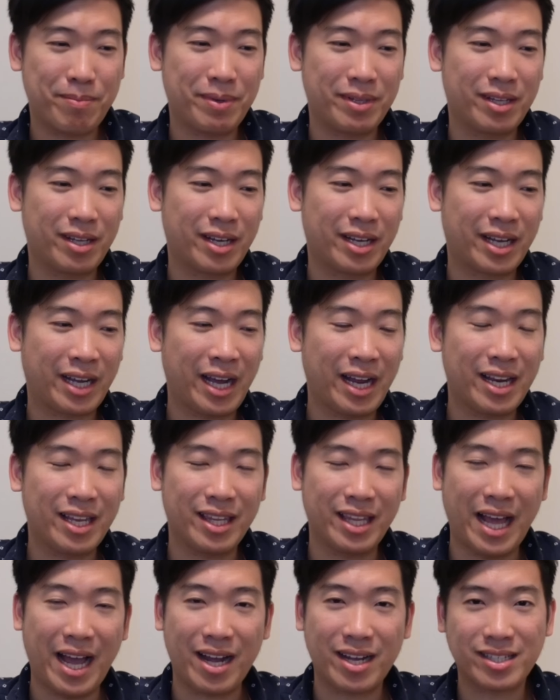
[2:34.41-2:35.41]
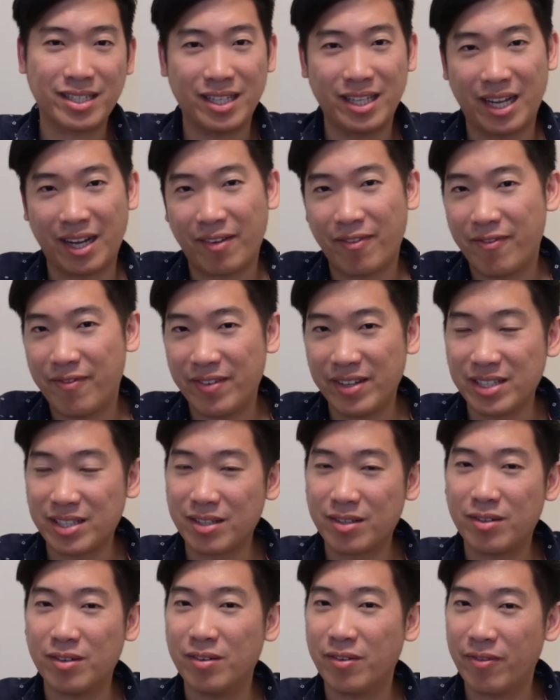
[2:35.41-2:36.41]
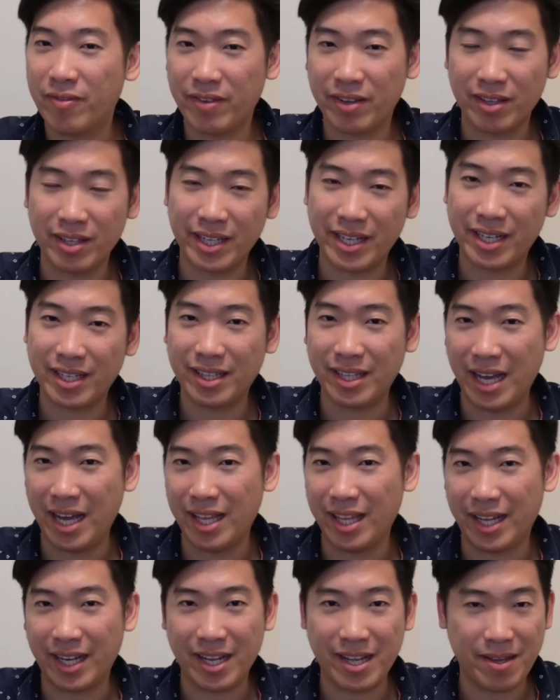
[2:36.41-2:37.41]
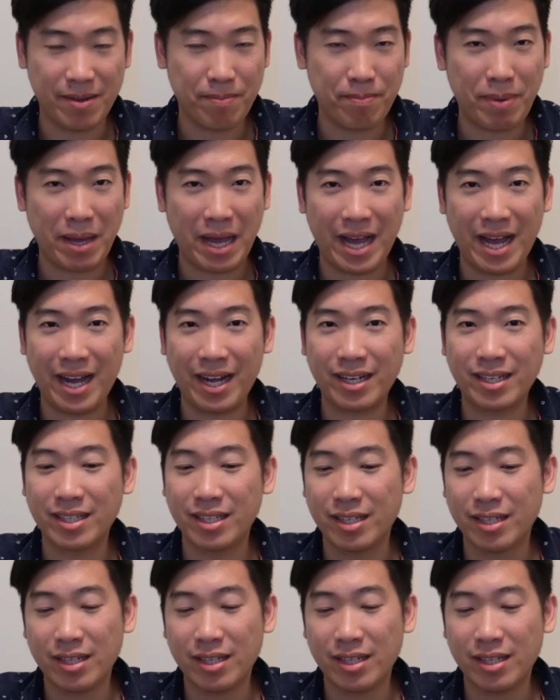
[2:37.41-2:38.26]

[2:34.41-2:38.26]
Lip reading: but it kind of lacks that physical feeling, that impact